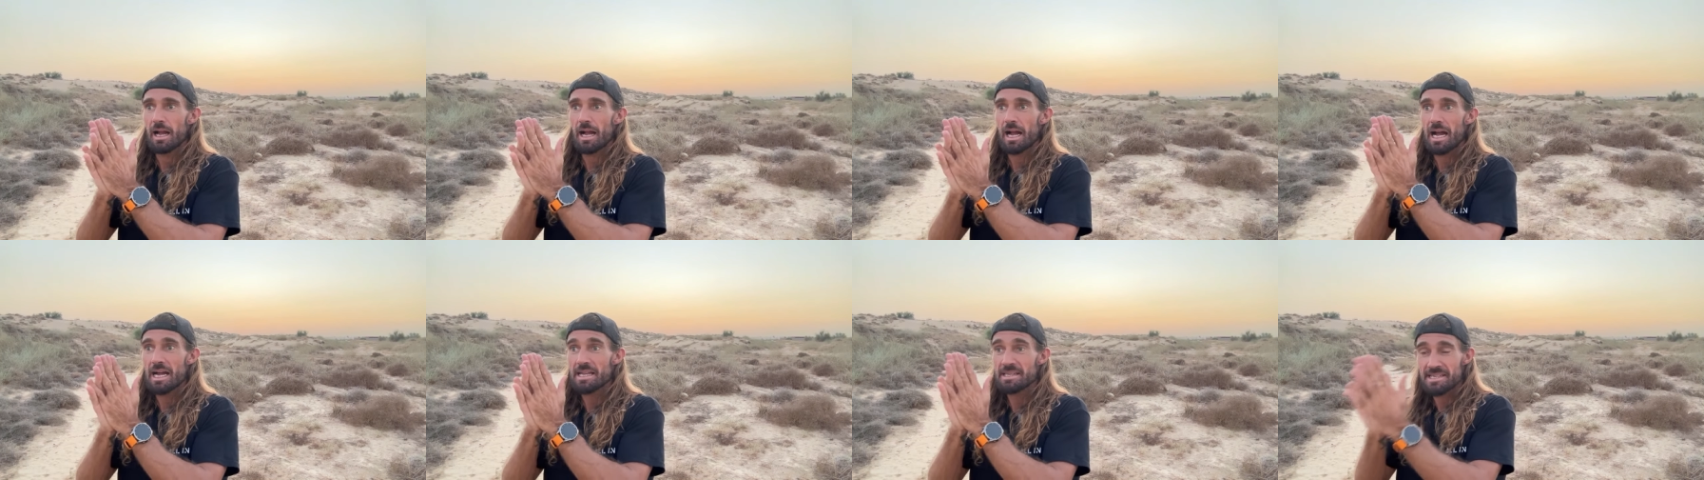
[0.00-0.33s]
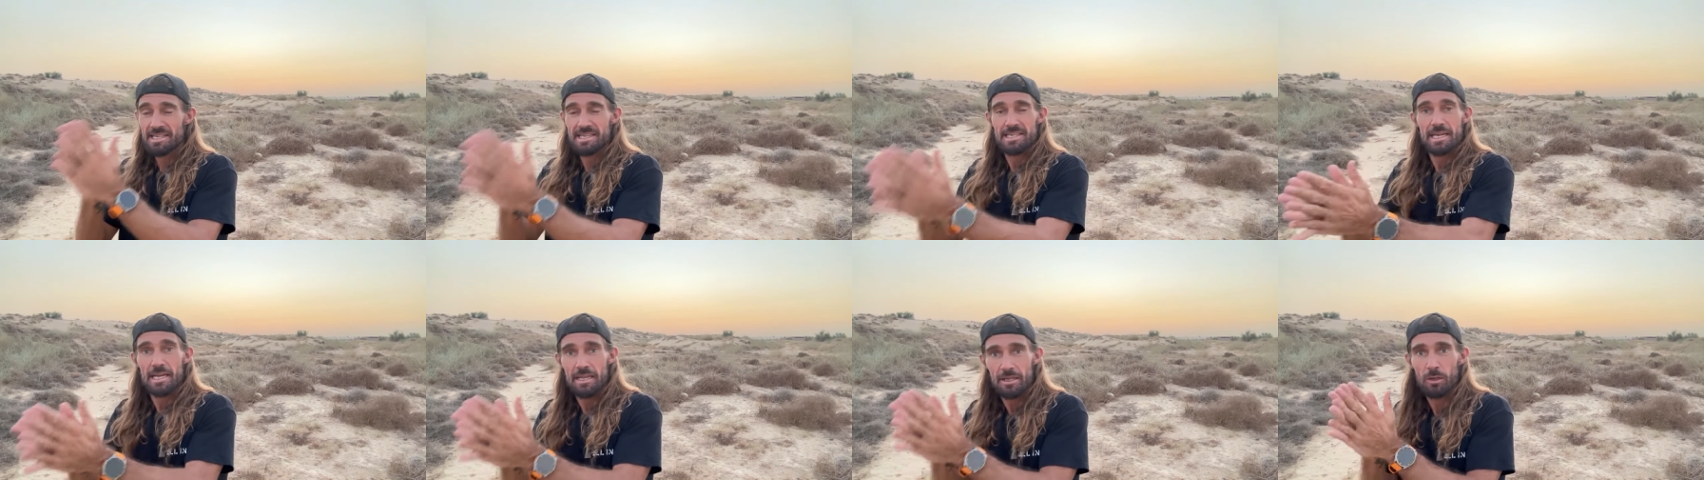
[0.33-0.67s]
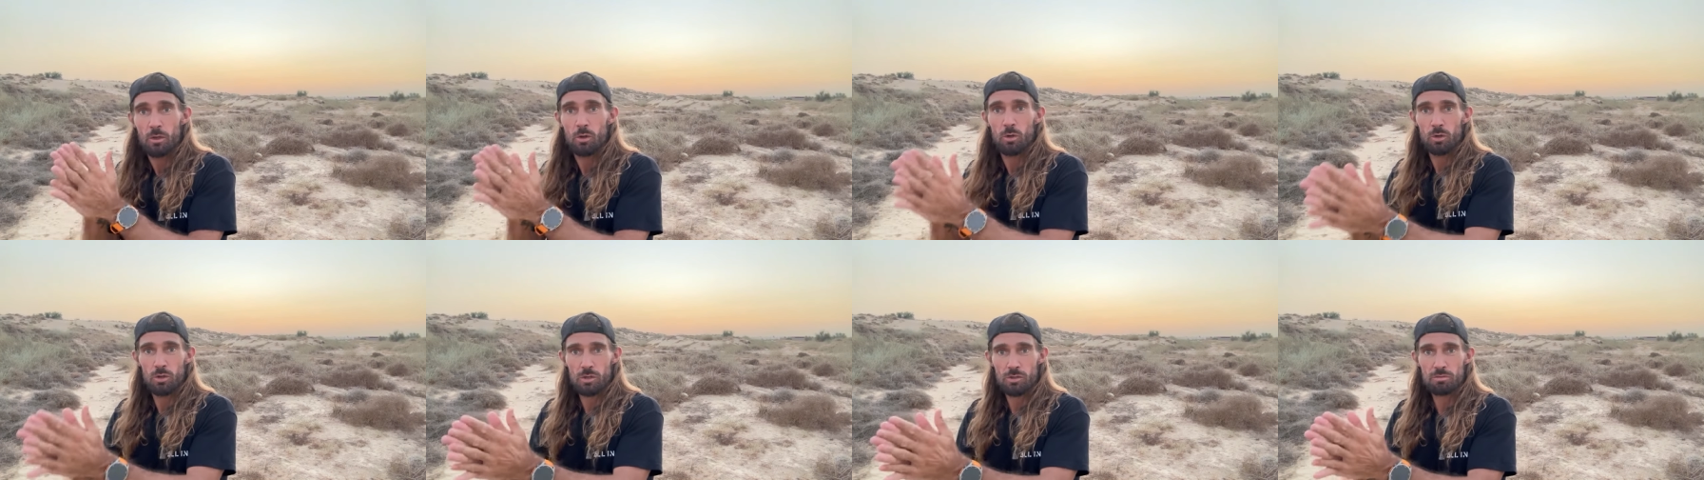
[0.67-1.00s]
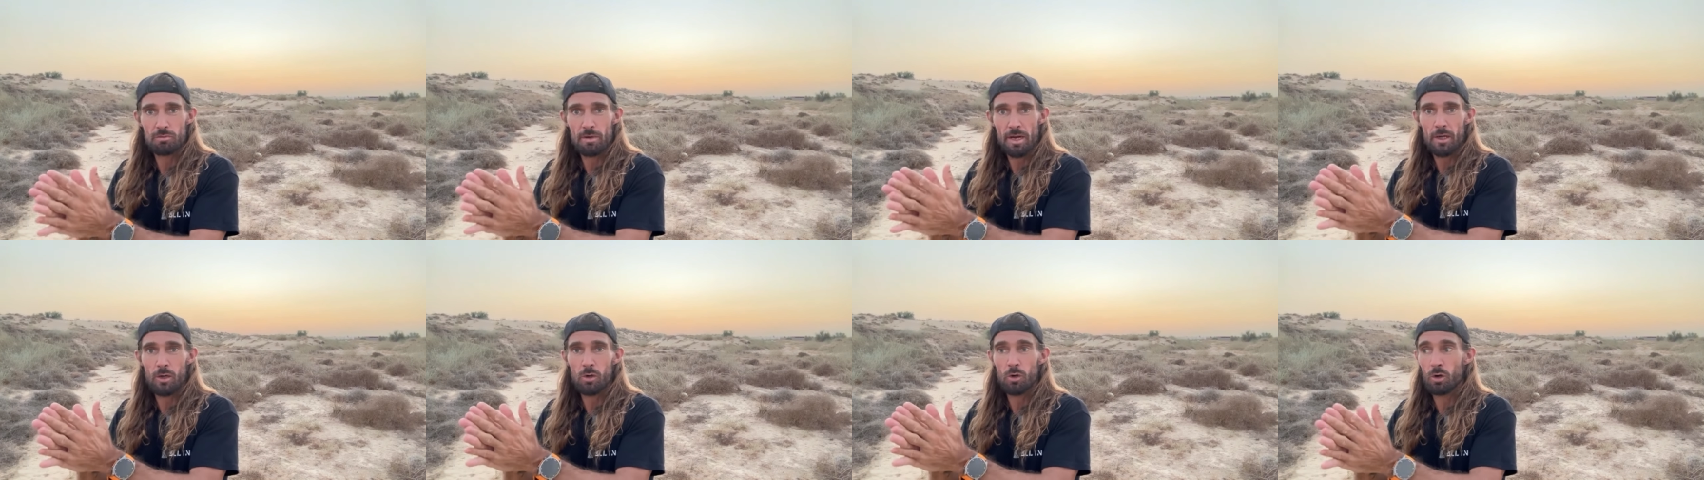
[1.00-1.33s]
and set the course
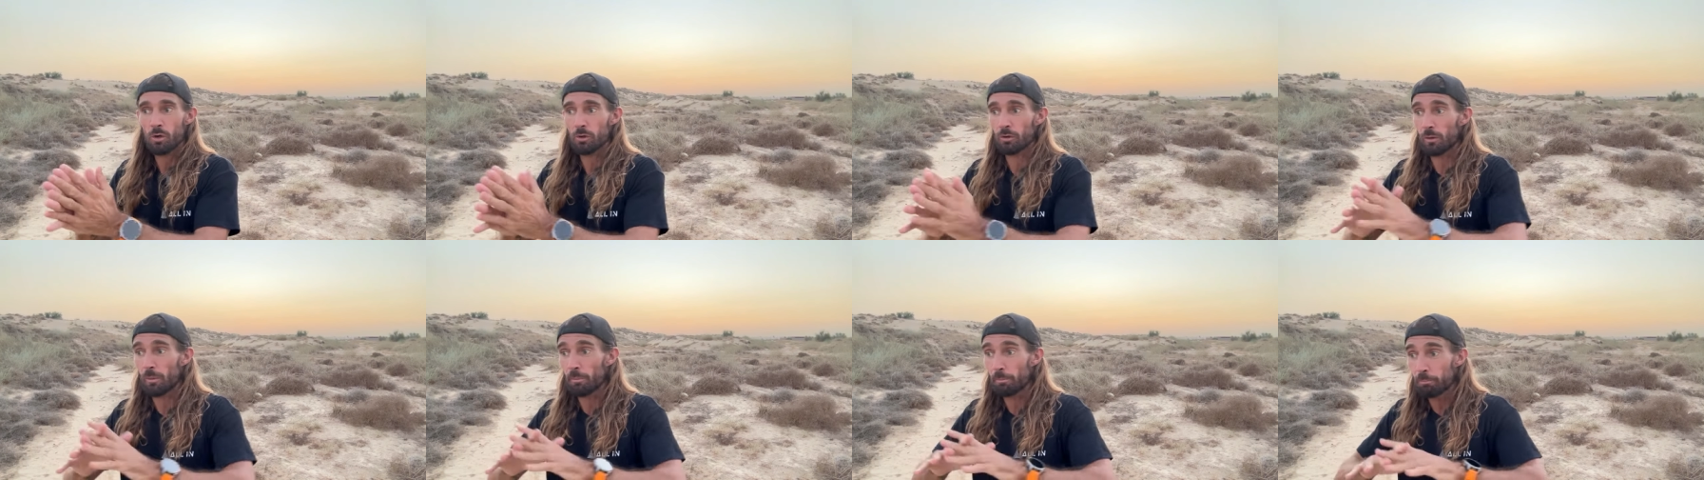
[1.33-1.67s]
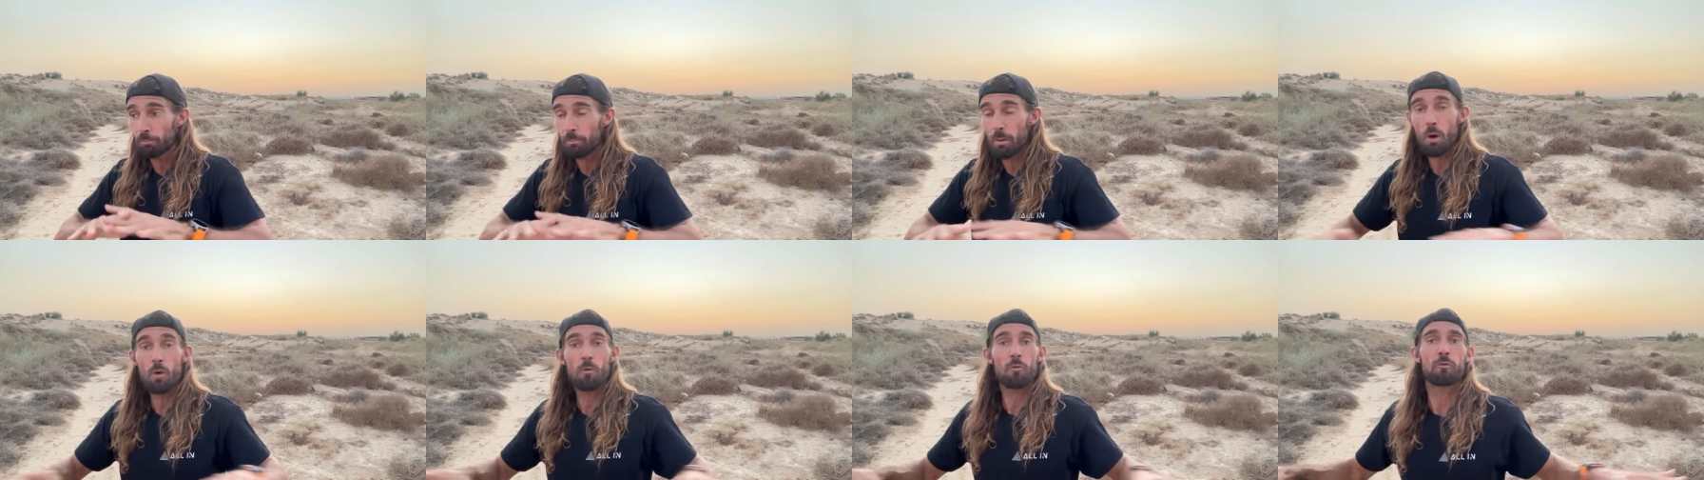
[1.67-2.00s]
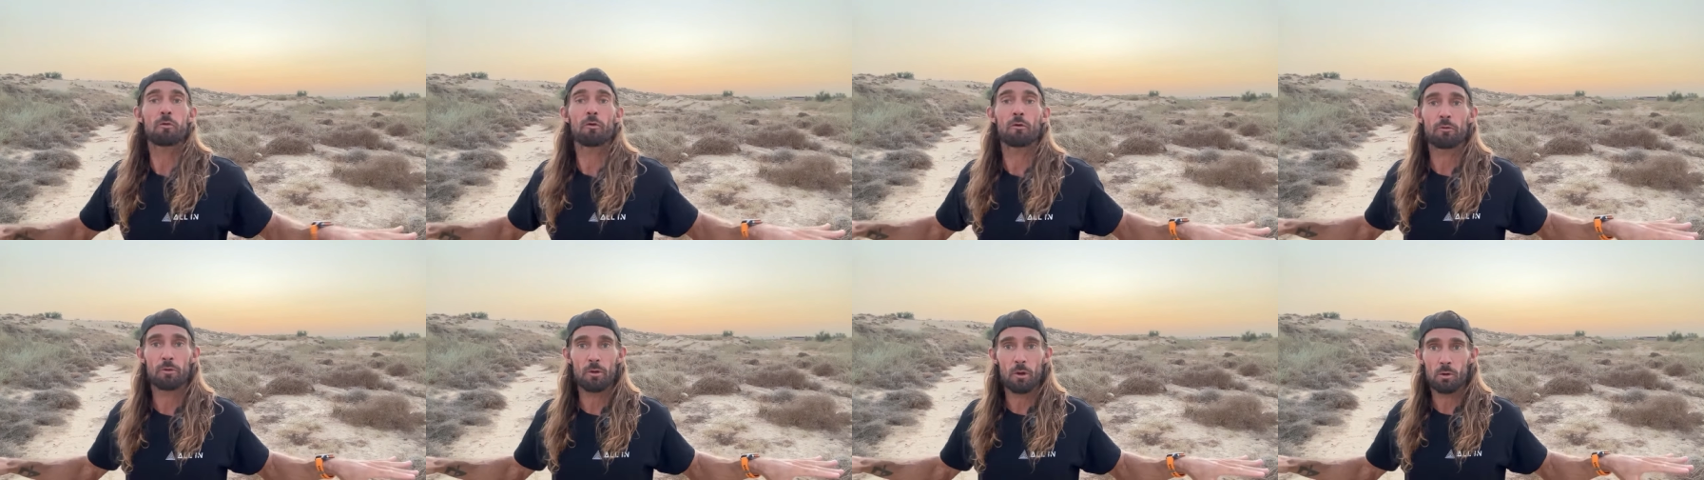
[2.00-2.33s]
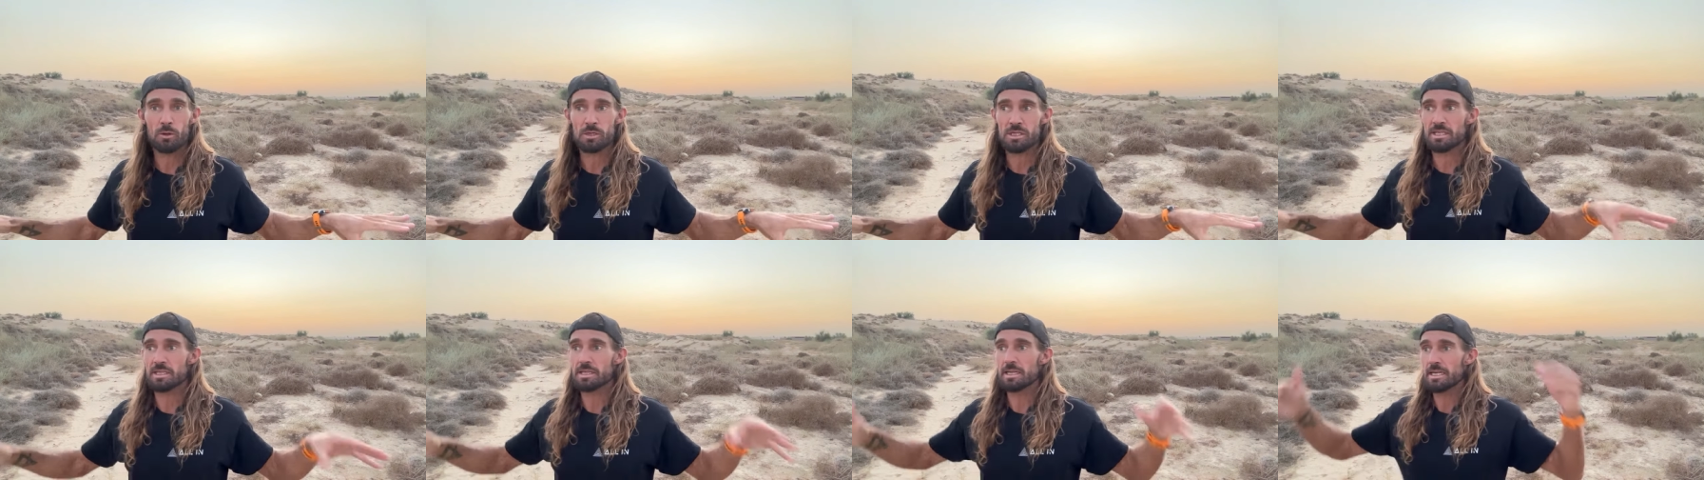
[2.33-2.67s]
record. And both of
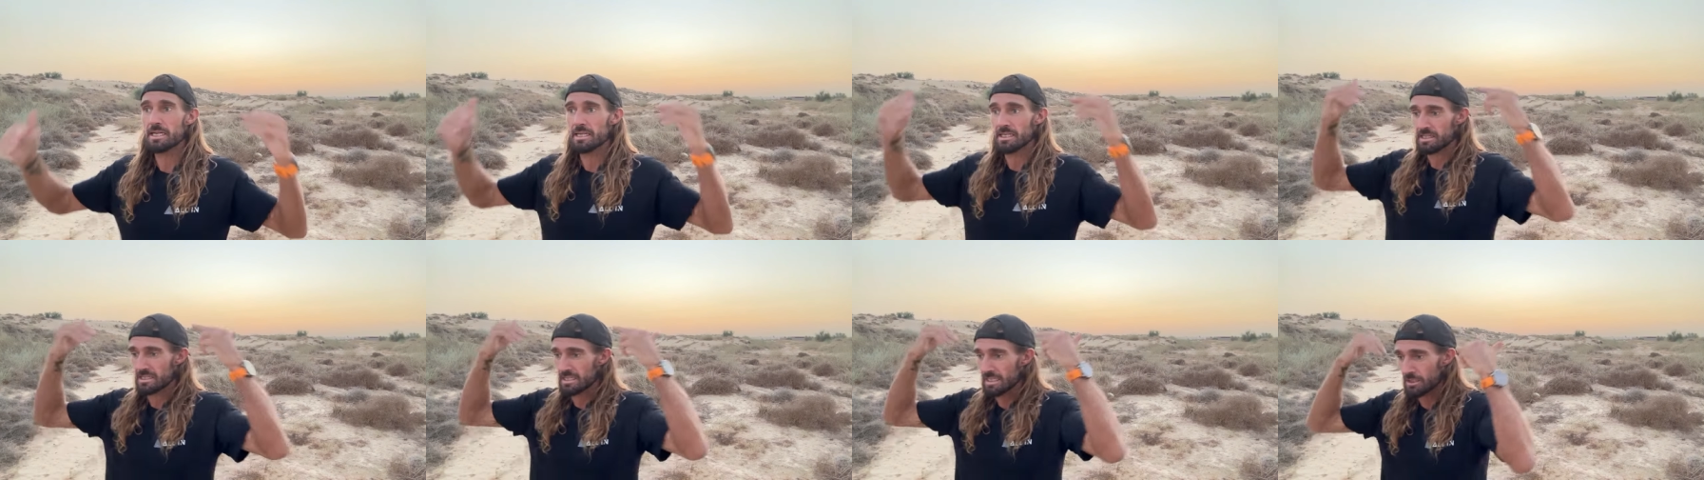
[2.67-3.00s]
those things